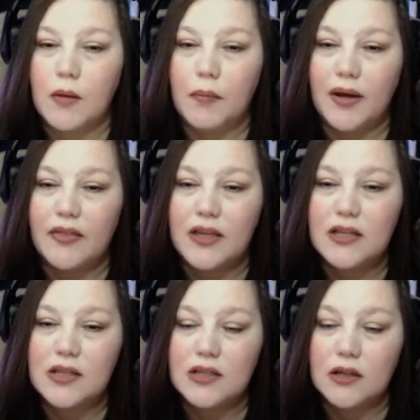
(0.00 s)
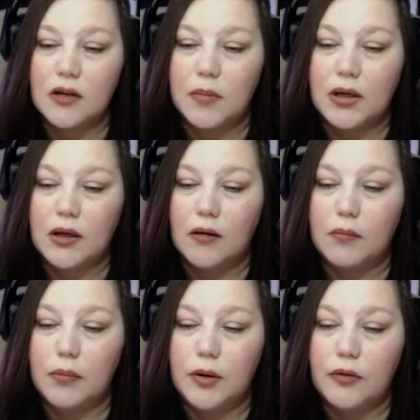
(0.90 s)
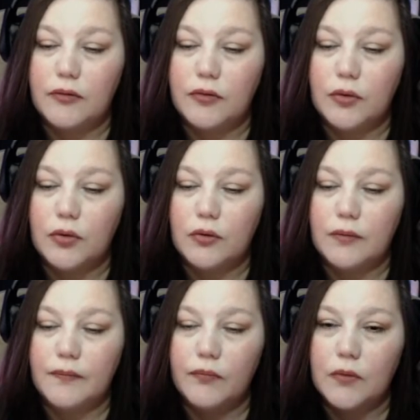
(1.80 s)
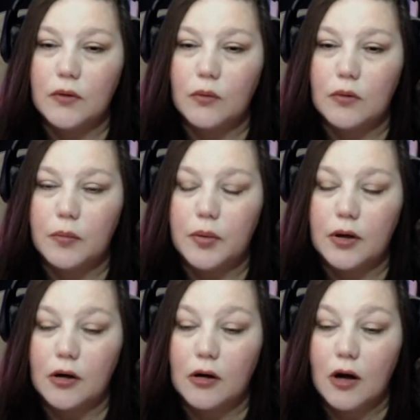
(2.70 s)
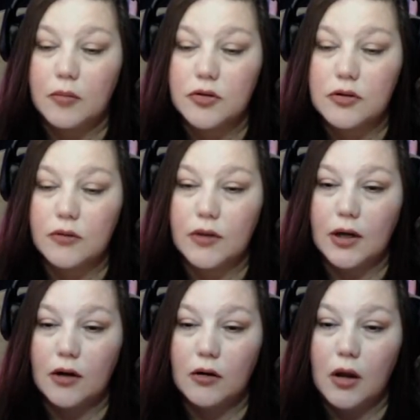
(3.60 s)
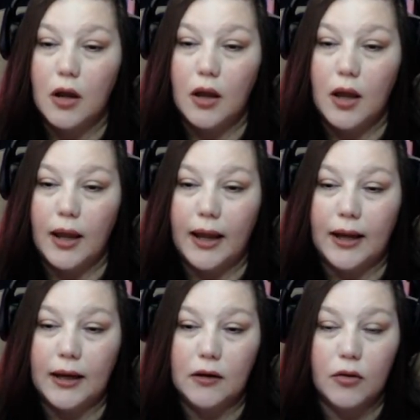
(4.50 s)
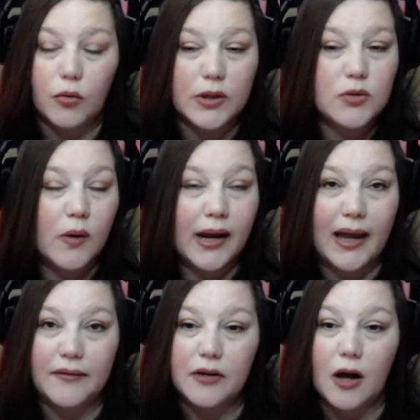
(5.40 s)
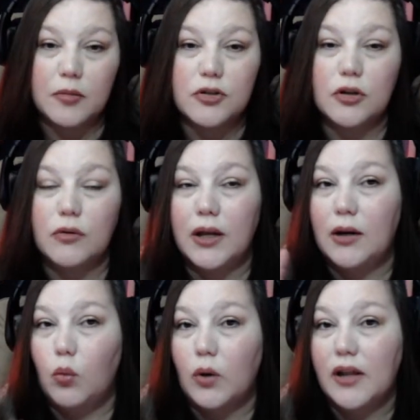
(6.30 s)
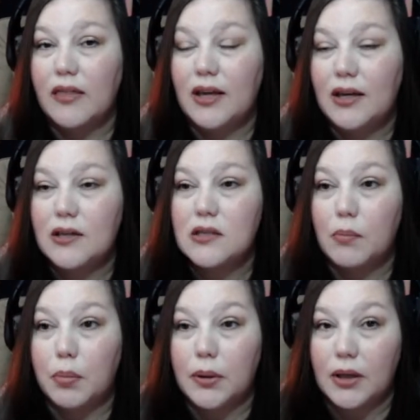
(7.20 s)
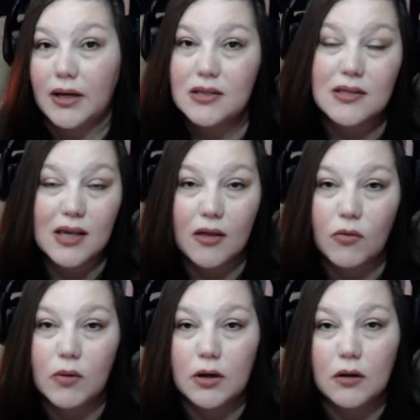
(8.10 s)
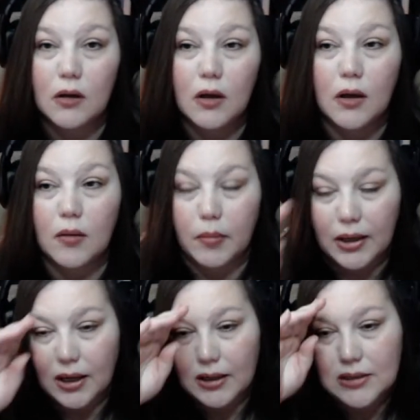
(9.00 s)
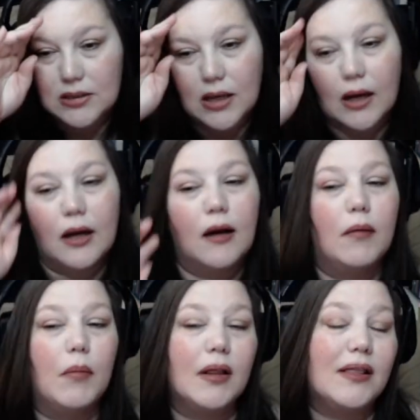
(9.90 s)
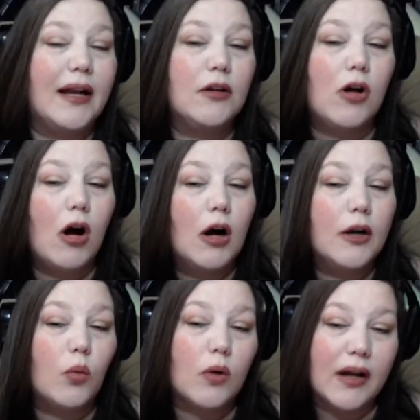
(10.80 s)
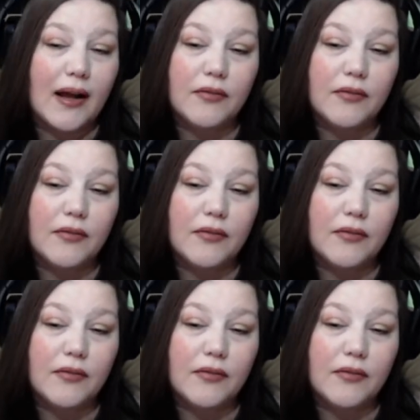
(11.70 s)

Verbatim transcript: But this is going to be beautiful. We'll put our cobblestone there. And the reason why I have cobblestone in one of these plus the other one, because um, later on we're going to